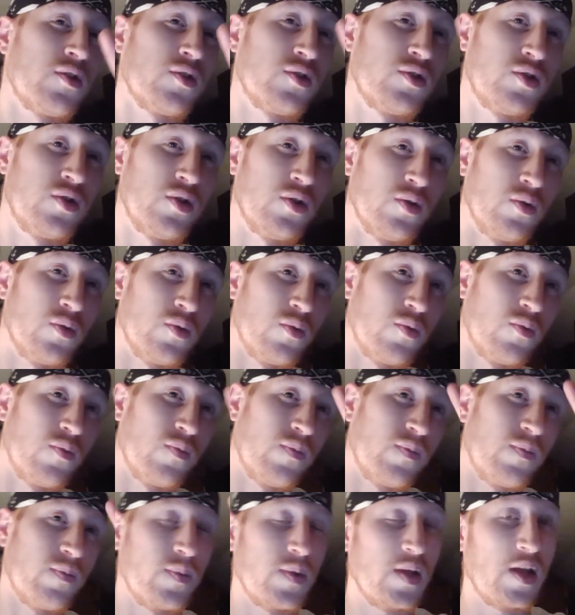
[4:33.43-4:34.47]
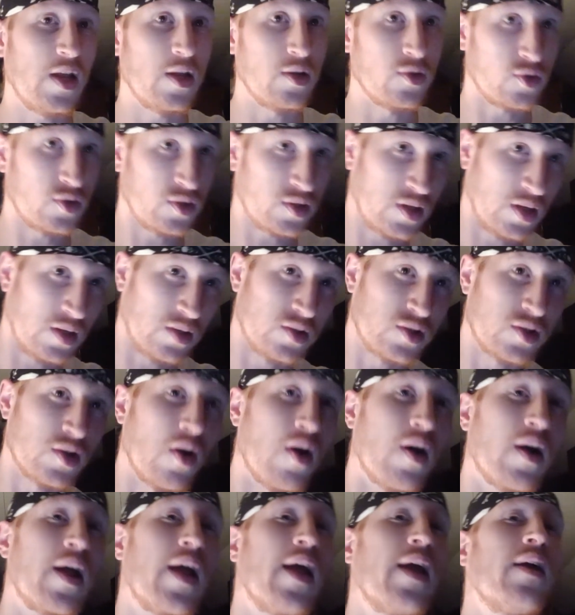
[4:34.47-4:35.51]
to the interesting
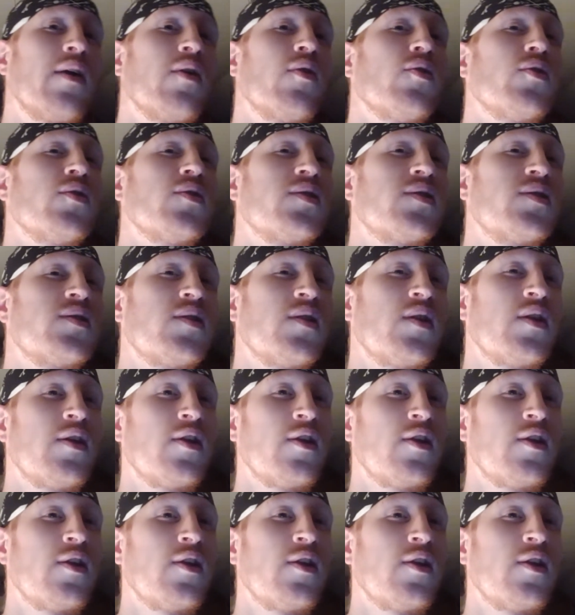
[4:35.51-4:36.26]
song angles